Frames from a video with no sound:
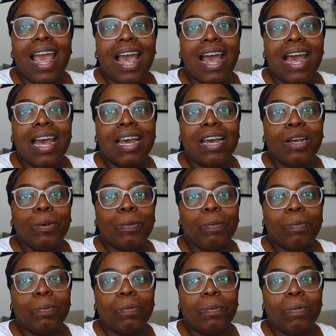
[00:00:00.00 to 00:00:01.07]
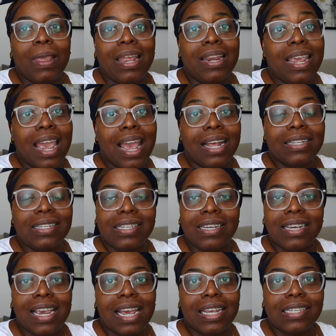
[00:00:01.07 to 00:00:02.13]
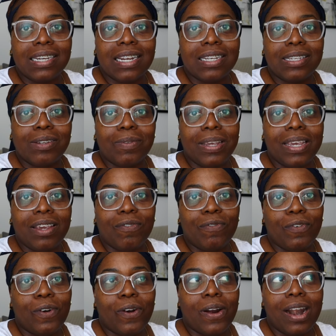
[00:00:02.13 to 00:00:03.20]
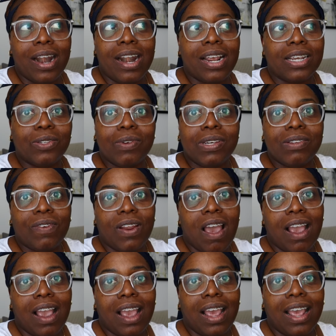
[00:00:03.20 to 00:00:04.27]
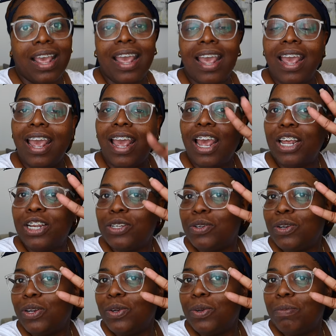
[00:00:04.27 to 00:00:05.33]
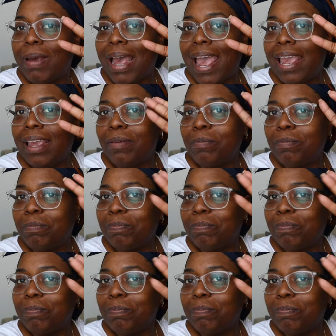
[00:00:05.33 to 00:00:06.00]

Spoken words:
And yeah, I'll see you guys next week for next week's vlog. Toodaloo, bye.